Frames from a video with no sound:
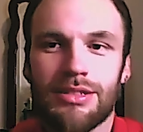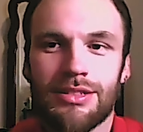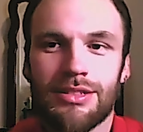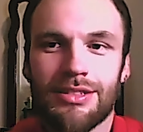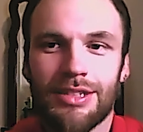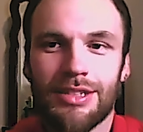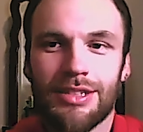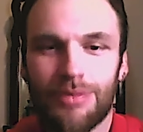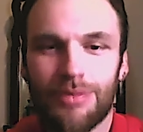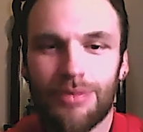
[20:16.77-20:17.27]

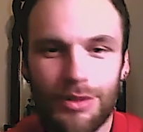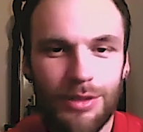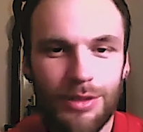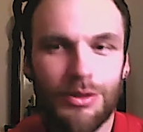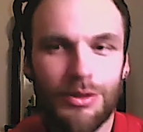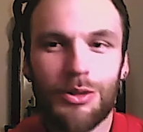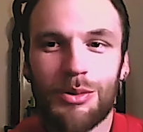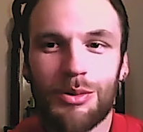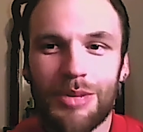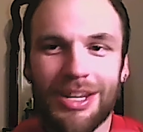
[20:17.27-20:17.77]
in front of
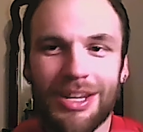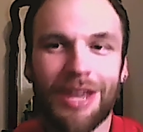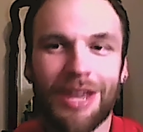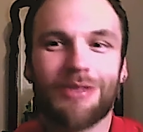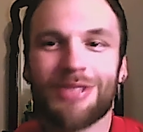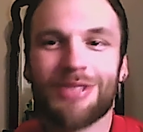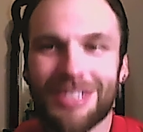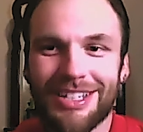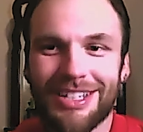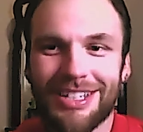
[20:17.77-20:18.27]
you and being able
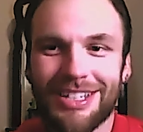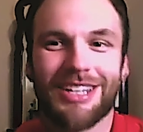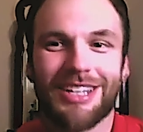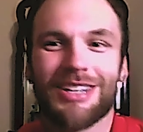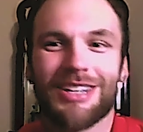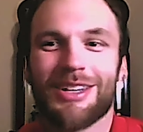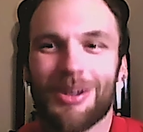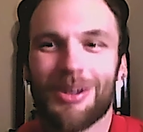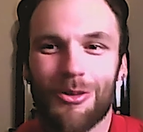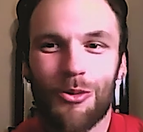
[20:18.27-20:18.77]
to like
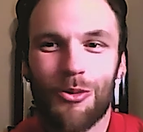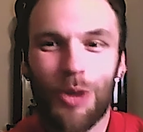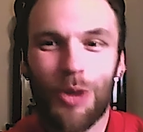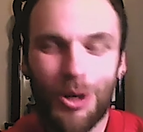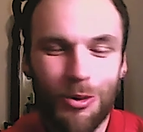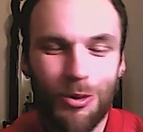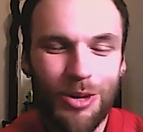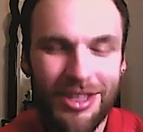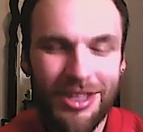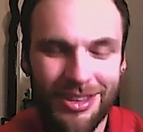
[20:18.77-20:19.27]
work
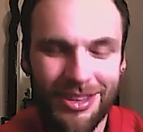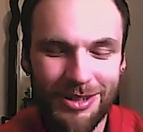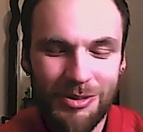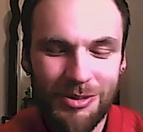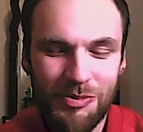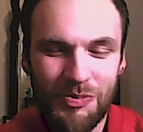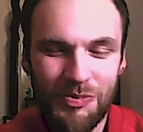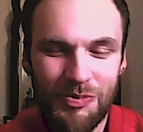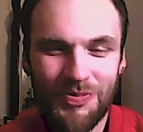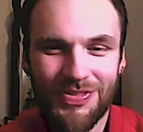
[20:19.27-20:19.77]
with
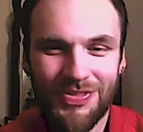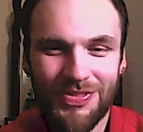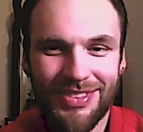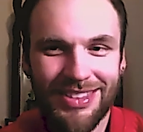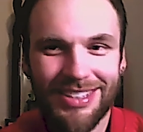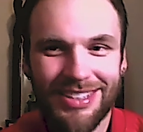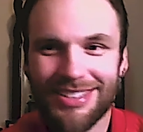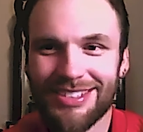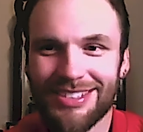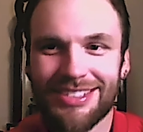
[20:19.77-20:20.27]
him
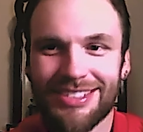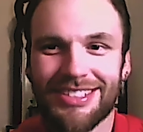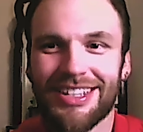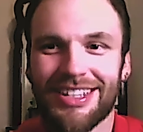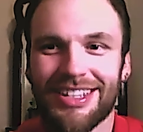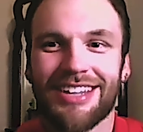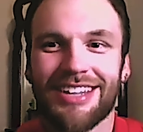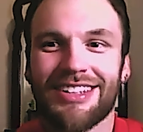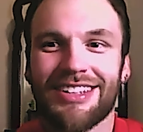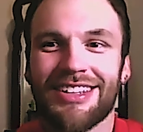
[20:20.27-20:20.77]
is
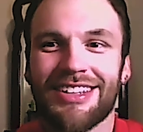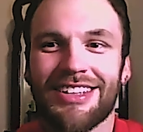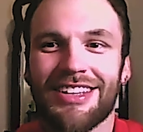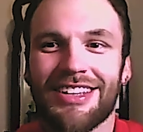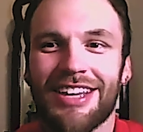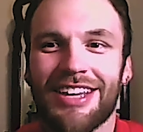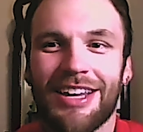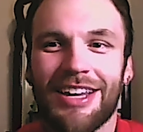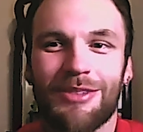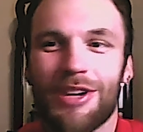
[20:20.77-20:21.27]
insane.
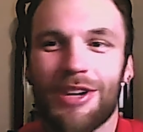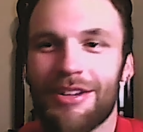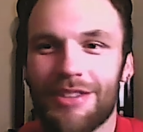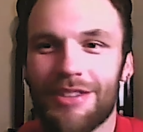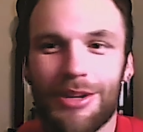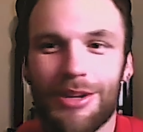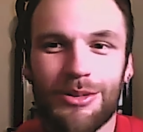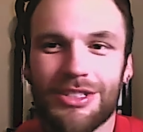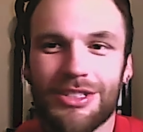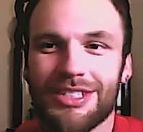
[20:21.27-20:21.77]
And whenever
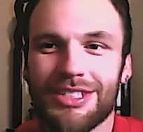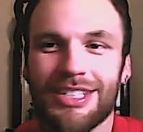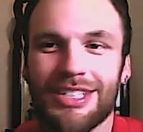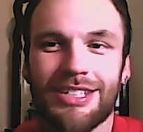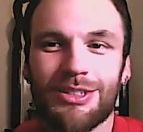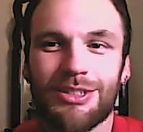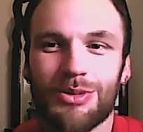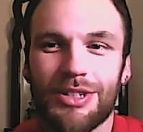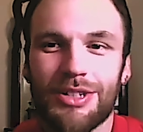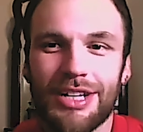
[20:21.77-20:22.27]
there were
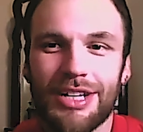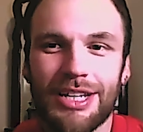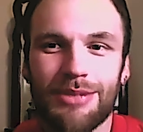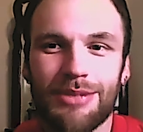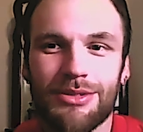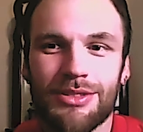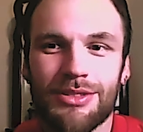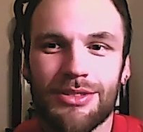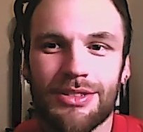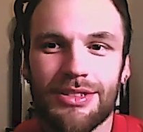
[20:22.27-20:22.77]
scenes where he
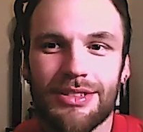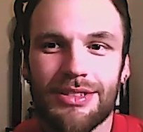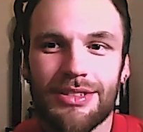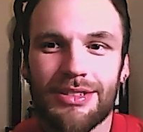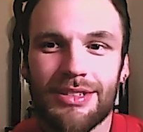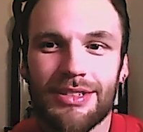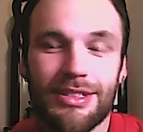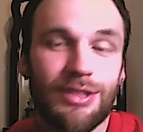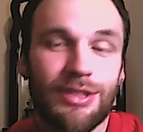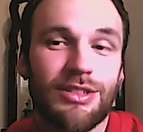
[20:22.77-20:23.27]
was
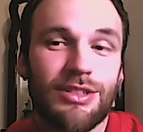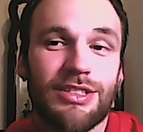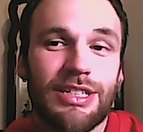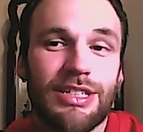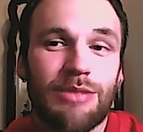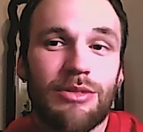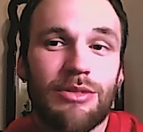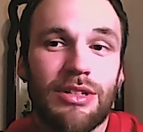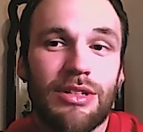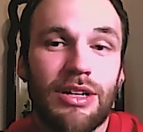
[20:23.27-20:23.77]
like, there's a
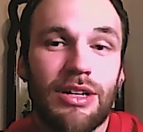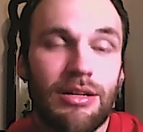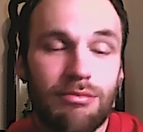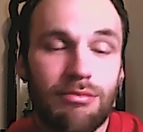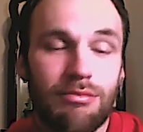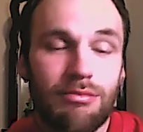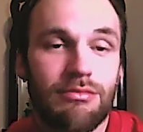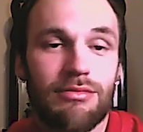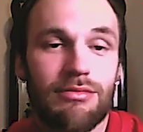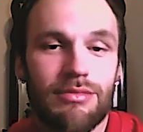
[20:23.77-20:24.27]
scene where like
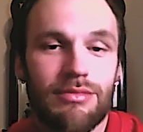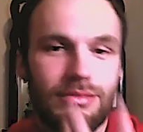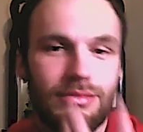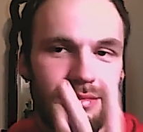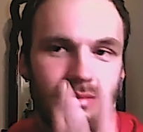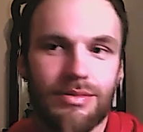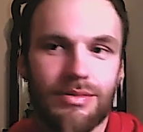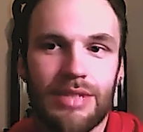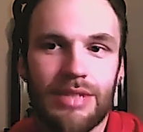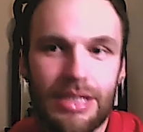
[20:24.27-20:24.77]

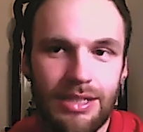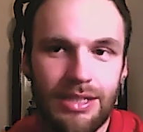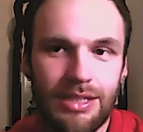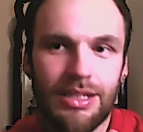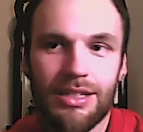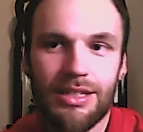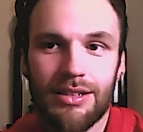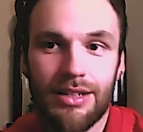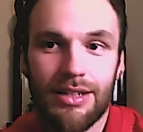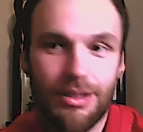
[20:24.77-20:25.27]

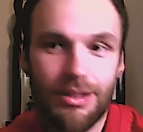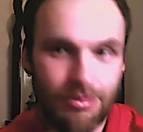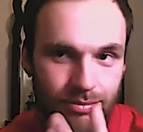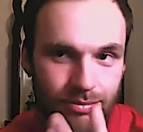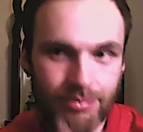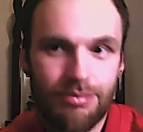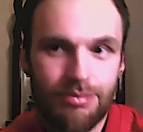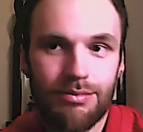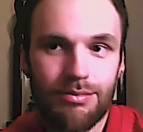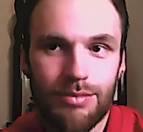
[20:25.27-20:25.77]
he like
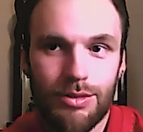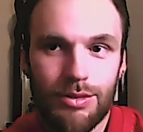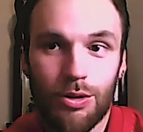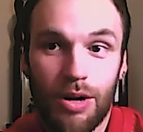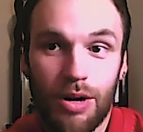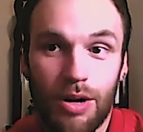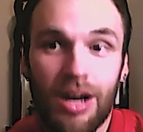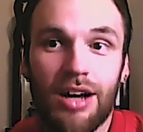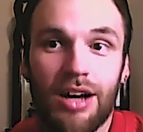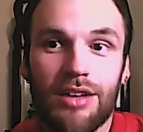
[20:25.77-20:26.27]

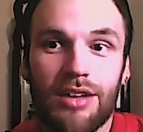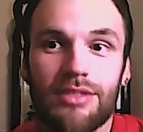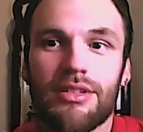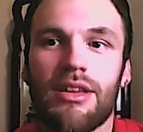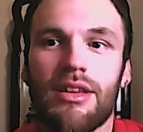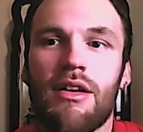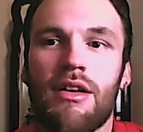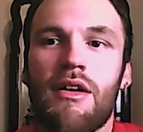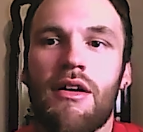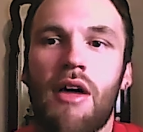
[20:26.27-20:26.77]
cries,
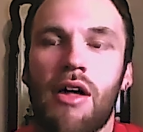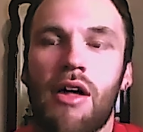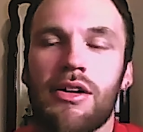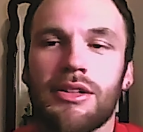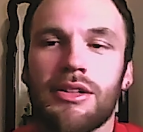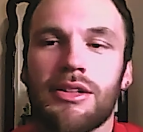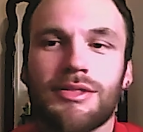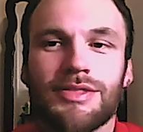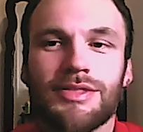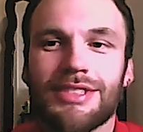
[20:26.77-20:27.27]

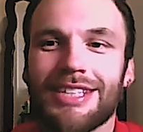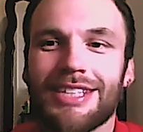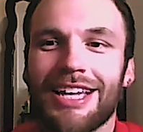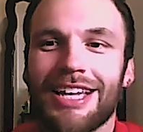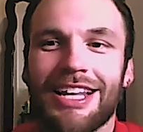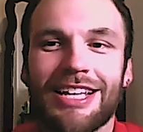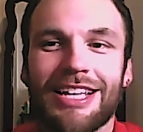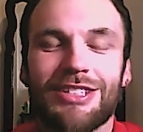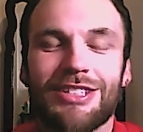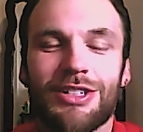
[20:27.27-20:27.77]

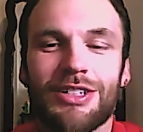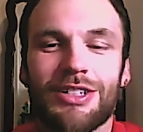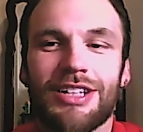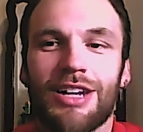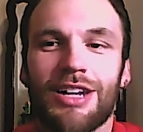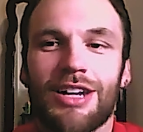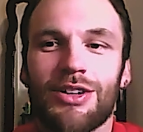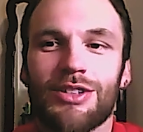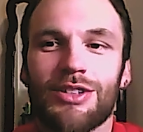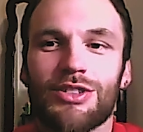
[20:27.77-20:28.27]
and he turned
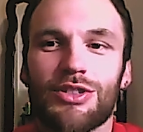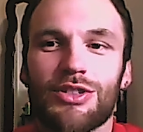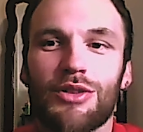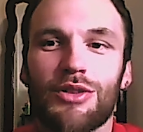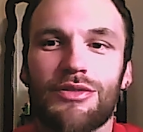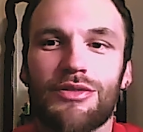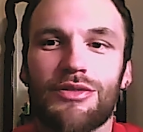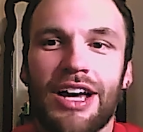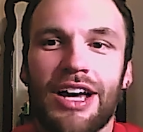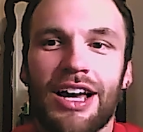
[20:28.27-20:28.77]
that on so
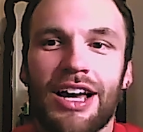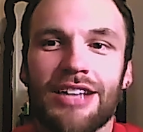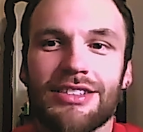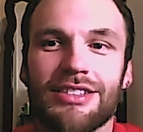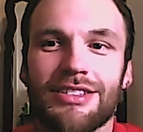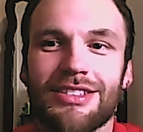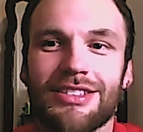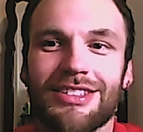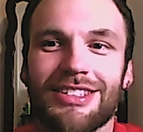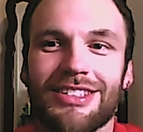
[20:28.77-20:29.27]

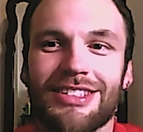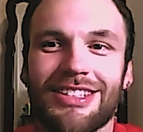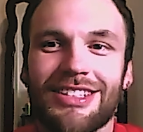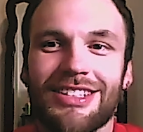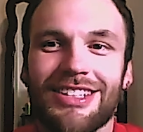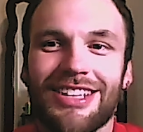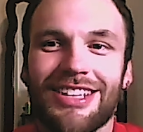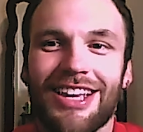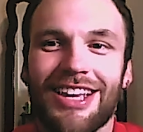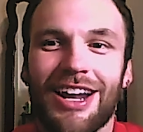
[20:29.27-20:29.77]
fast,
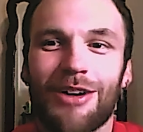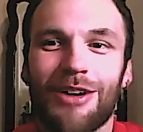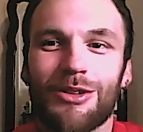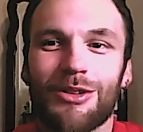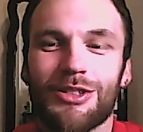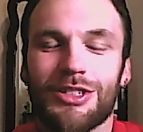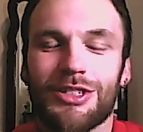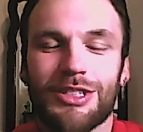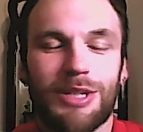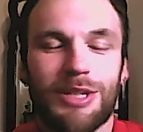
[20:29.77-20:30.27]
and I
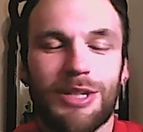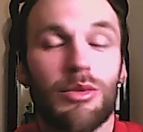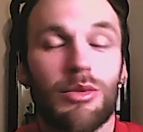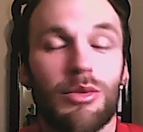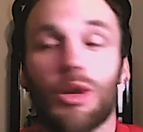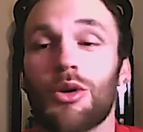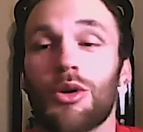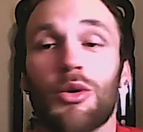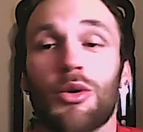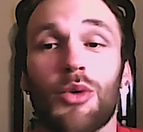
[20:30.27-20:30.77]
was just like
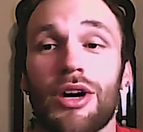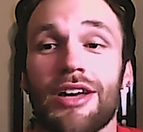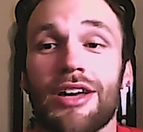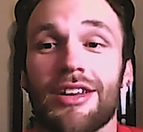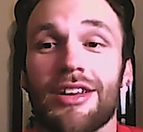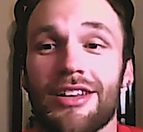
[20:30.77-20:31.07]
blown away.